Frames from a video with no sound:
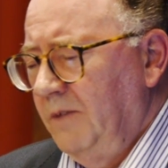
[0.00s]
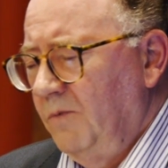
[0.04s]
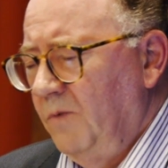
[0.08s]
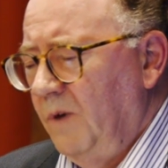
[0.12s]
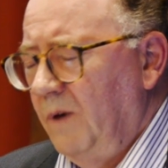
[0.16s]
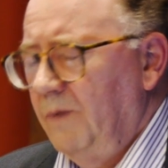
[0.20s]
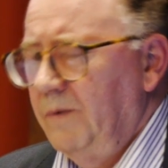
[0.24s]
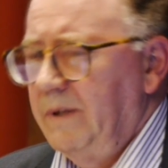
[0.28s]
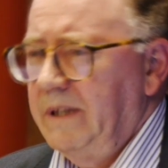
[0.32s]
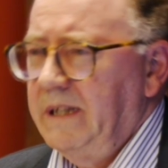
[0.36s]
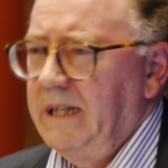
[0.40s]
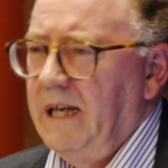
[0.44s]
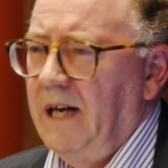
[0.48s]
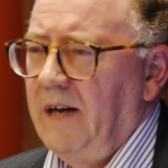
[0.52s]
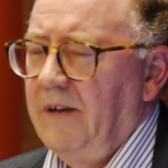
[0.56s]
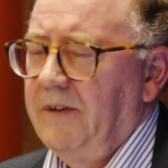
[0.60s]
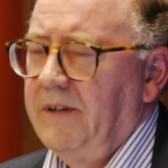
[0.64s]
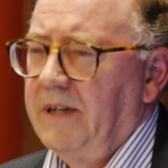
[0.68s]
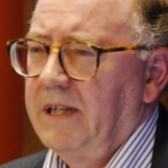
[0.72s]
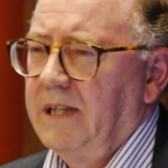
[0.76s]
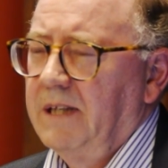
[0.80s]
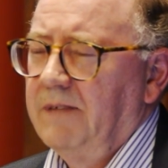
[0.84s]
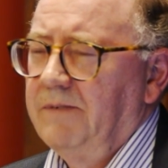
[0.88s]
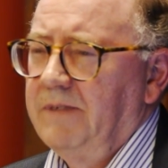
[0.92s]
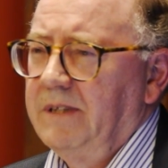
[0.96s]
what we now
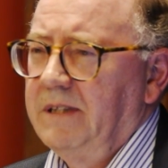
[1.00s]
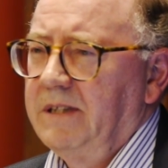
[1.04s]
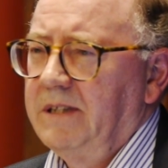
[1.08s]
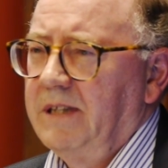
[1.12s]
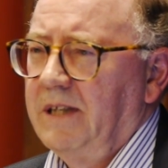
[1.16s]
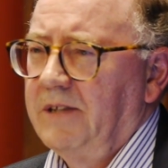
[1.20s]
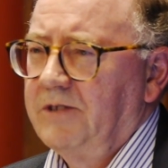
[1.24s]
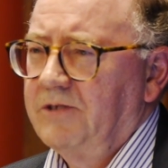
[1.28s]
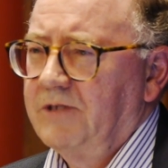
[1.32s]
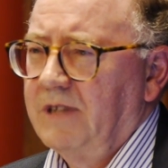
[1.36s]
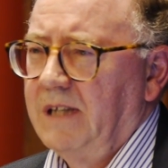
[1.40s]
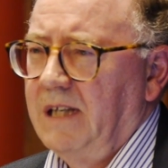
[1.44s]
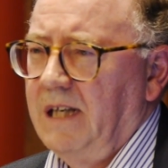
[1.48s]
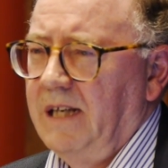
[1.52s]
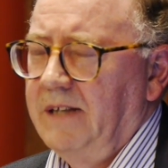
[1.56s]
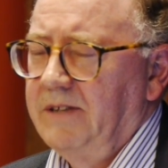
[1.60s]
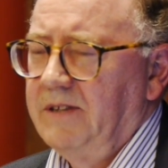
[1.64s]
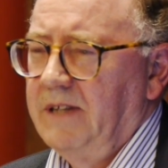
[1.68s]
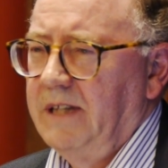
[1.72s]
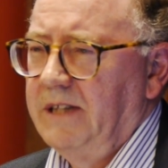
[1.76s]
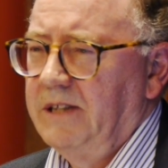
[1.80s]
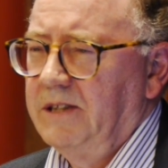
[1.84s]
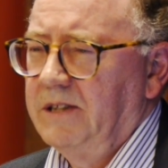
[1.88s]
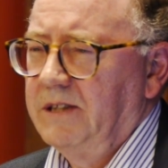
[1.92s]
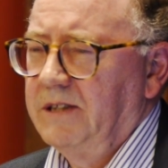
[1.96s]
think of
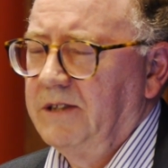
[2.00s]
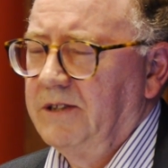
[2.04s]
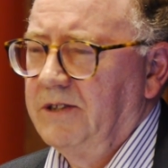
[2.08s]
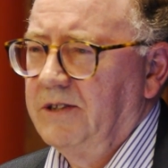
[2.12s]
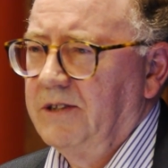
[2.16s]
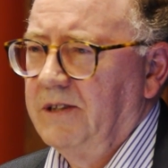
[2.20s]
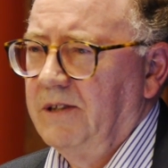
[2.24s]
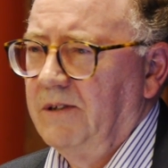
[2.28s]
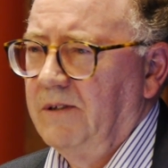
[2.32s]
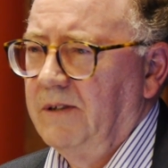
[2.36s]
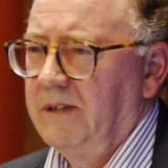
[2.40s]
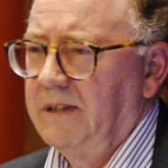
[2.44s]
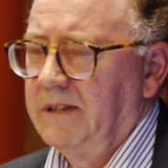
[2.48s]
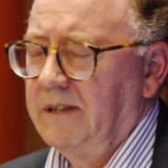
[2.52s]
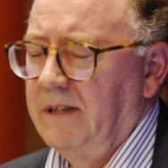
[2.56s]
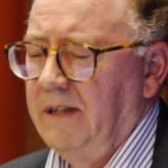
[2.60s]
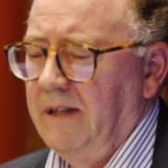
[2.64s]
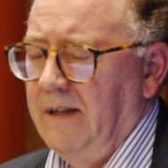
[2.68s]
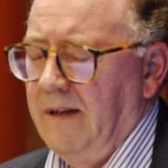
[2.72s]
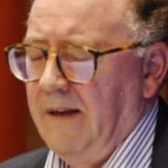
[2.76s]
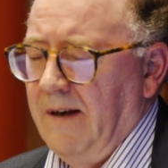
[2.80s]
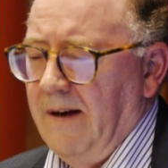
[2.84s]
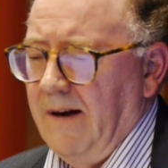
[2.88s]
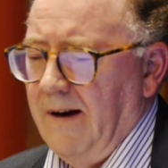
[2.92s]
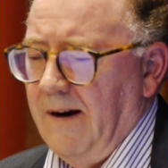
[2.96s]
industrialization and so
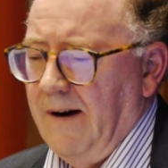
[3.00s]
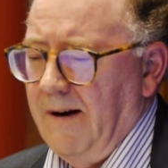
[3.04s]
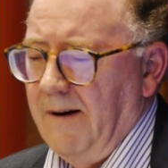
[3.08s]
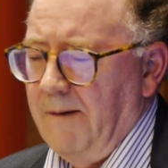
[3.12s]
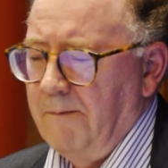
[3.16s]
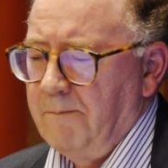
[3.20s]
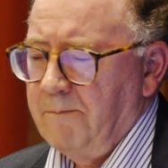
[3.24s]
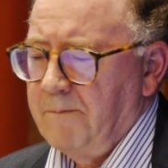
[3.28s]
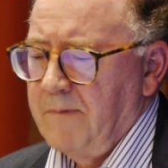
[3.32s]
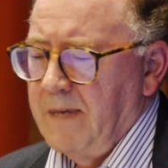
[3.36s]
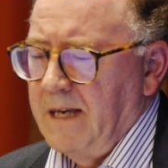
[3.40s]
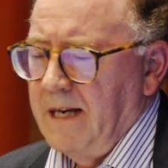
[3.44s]
on,